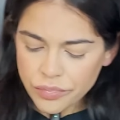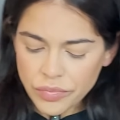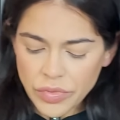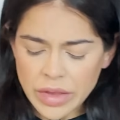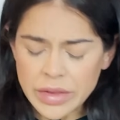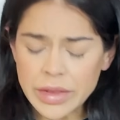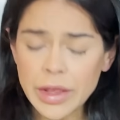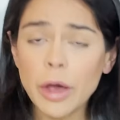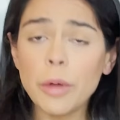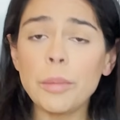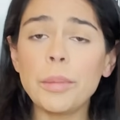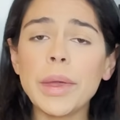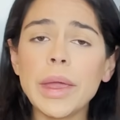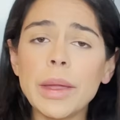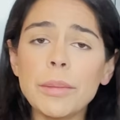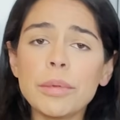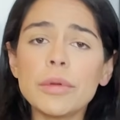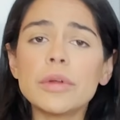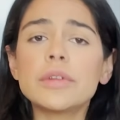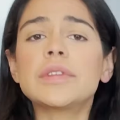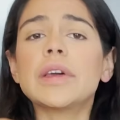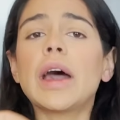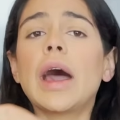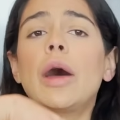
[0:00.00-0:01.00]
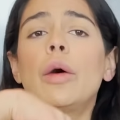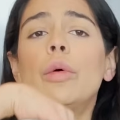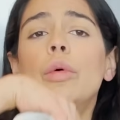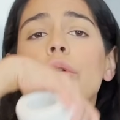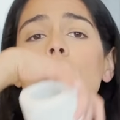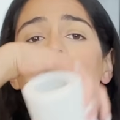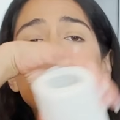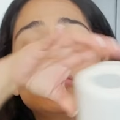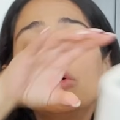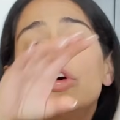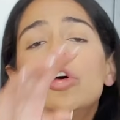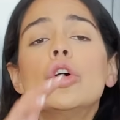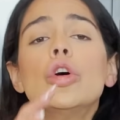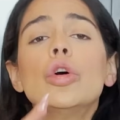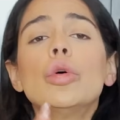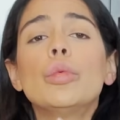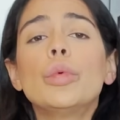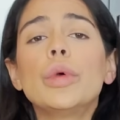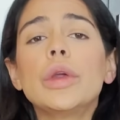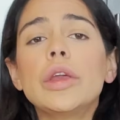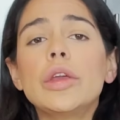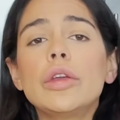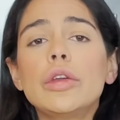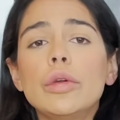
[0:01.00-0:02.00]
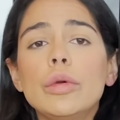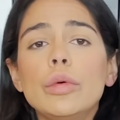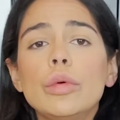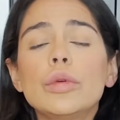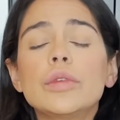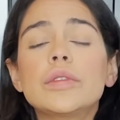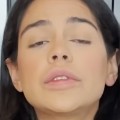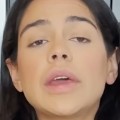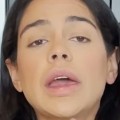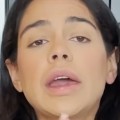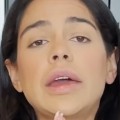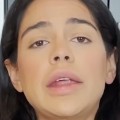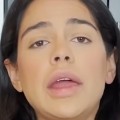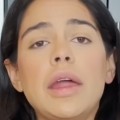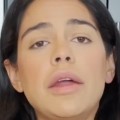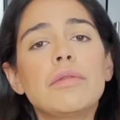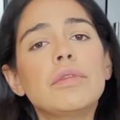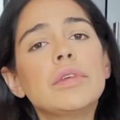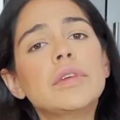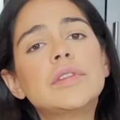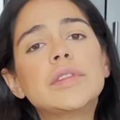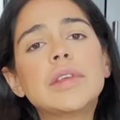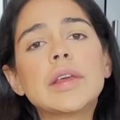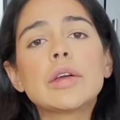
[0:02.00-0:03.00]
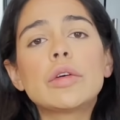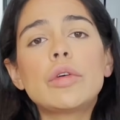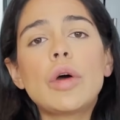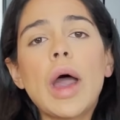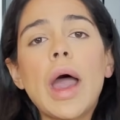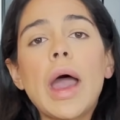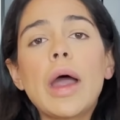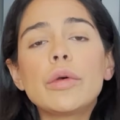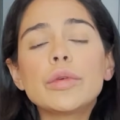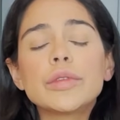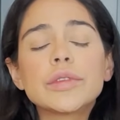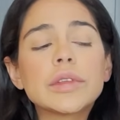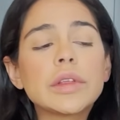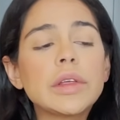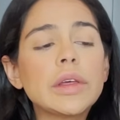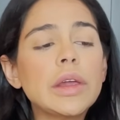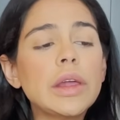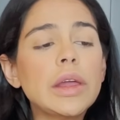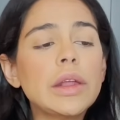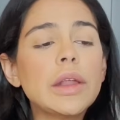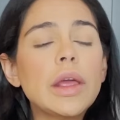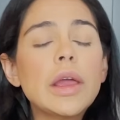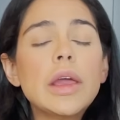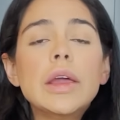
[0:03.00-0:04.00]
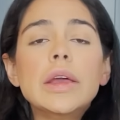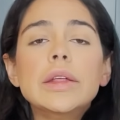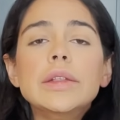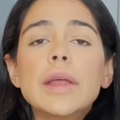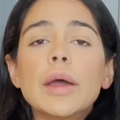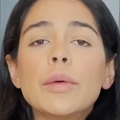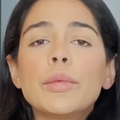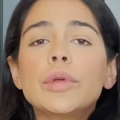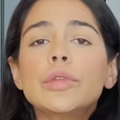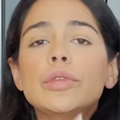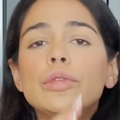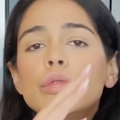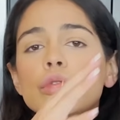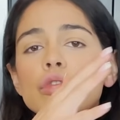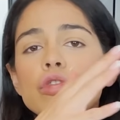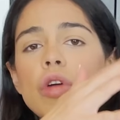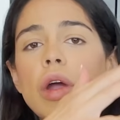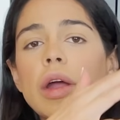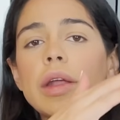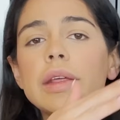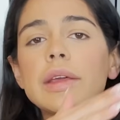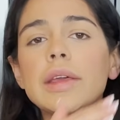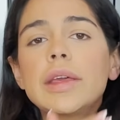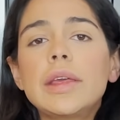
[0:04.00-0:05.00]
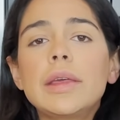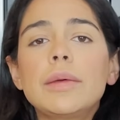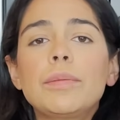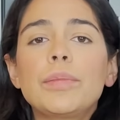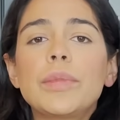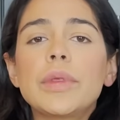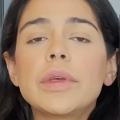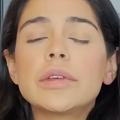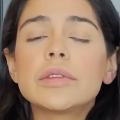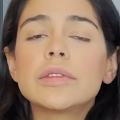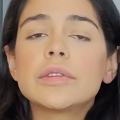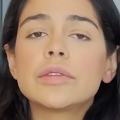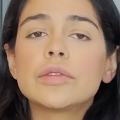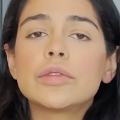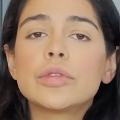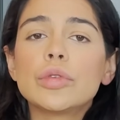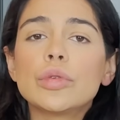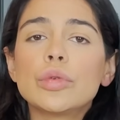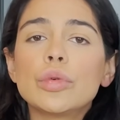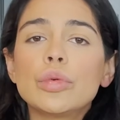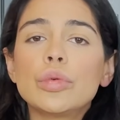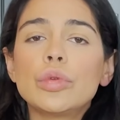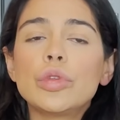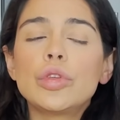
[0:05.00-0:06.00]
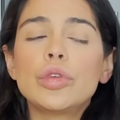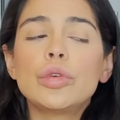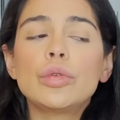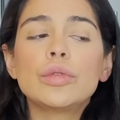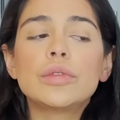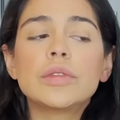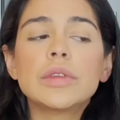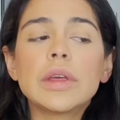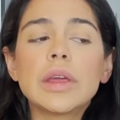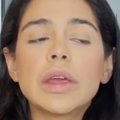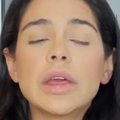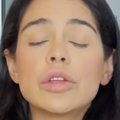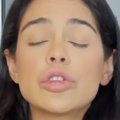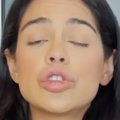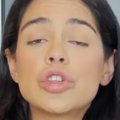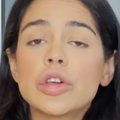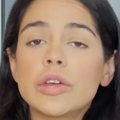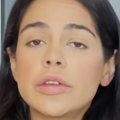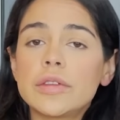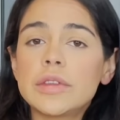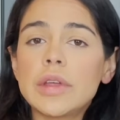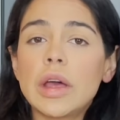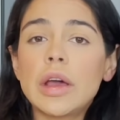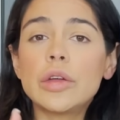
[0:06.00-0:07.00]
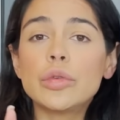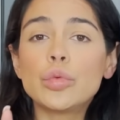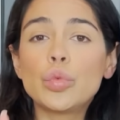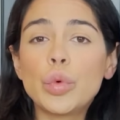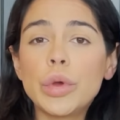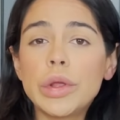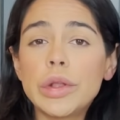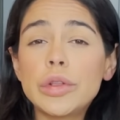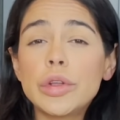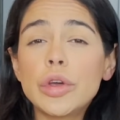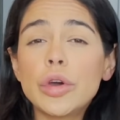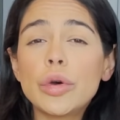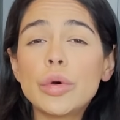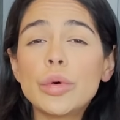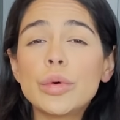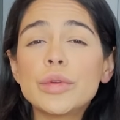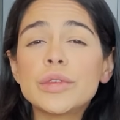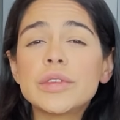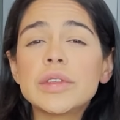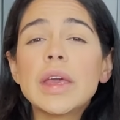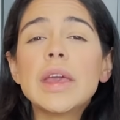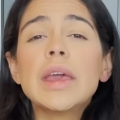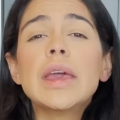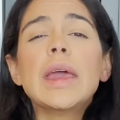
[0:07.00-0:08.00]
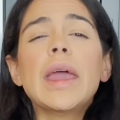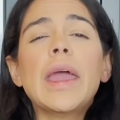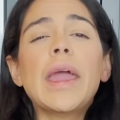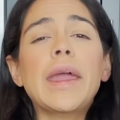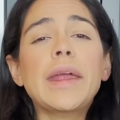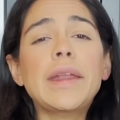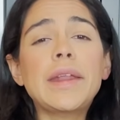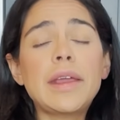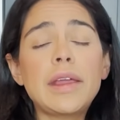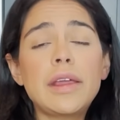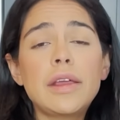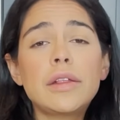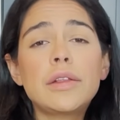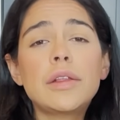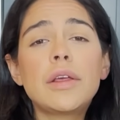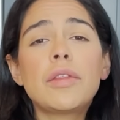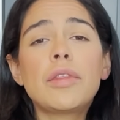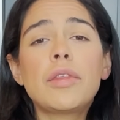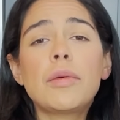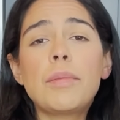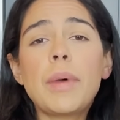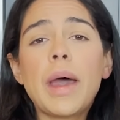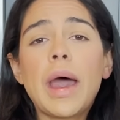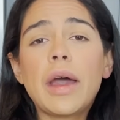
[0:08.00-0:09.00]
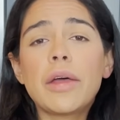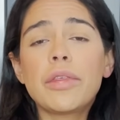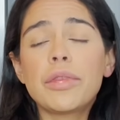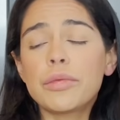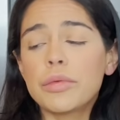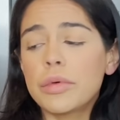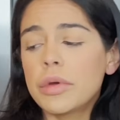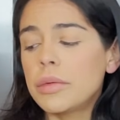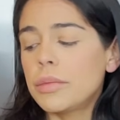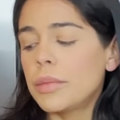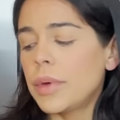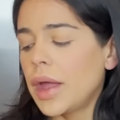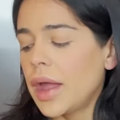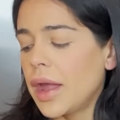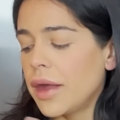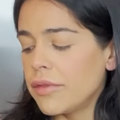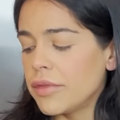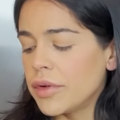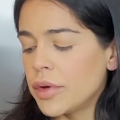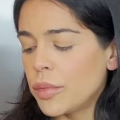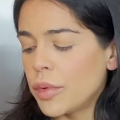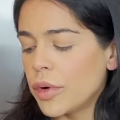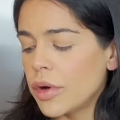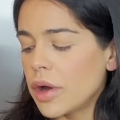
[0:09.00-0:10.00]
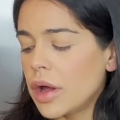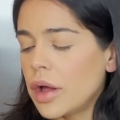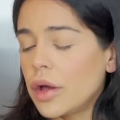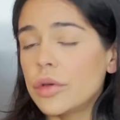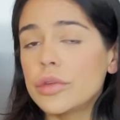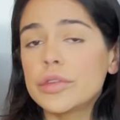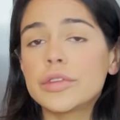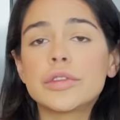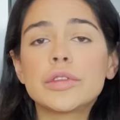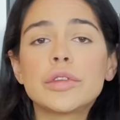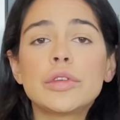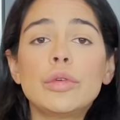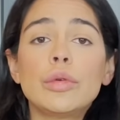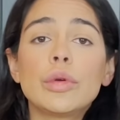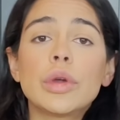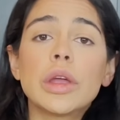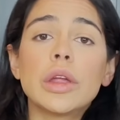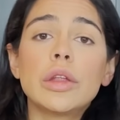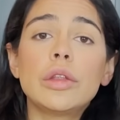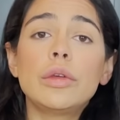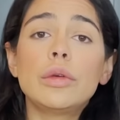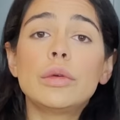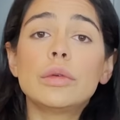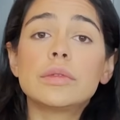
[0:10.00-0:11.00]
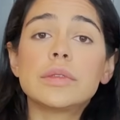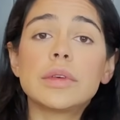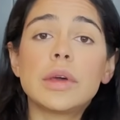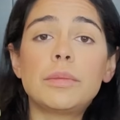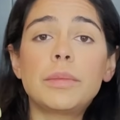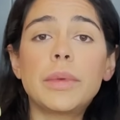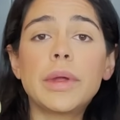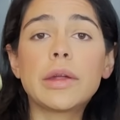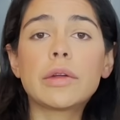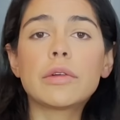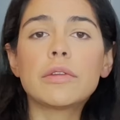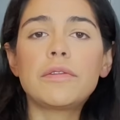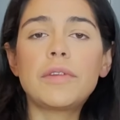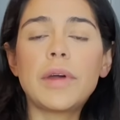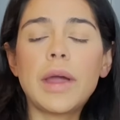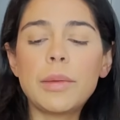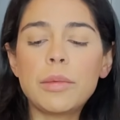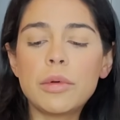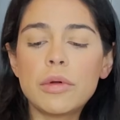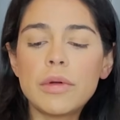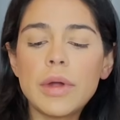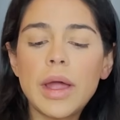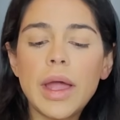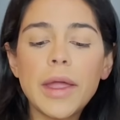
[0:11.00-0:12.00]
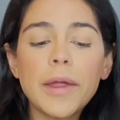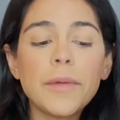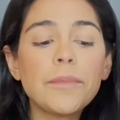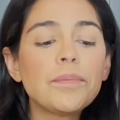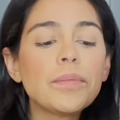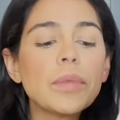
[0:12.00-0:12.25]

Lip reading: Now, paper towel we use at every single house clean. Now, we do try to keep this to using it just on windows and in the bathroom. Everywhere else, you can use a microfiber rag.